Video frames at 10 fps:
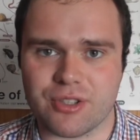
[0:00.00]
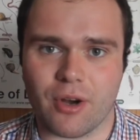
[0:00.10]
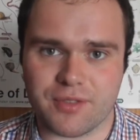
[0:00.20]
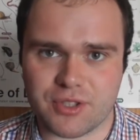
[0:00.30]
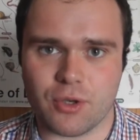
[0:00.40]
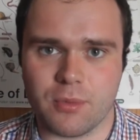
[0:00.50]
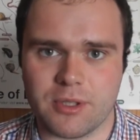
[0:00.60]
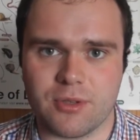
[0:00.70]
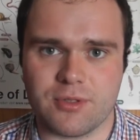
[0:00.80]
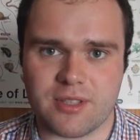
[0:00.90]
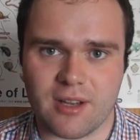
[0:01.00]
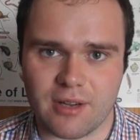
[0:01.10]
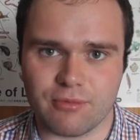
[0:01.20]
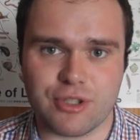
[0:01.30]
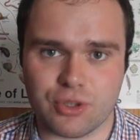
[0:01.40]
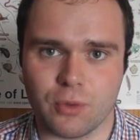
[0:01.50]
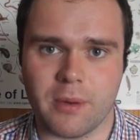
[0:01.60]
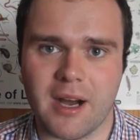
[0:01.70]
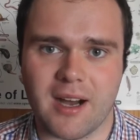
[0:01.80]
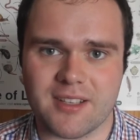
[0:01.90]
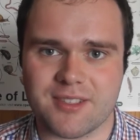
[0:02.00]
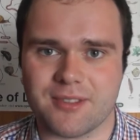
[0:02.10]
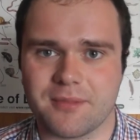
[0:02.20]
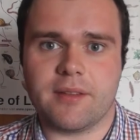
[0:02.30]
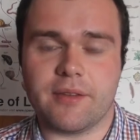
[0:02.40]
of Scooby-Doo's original past.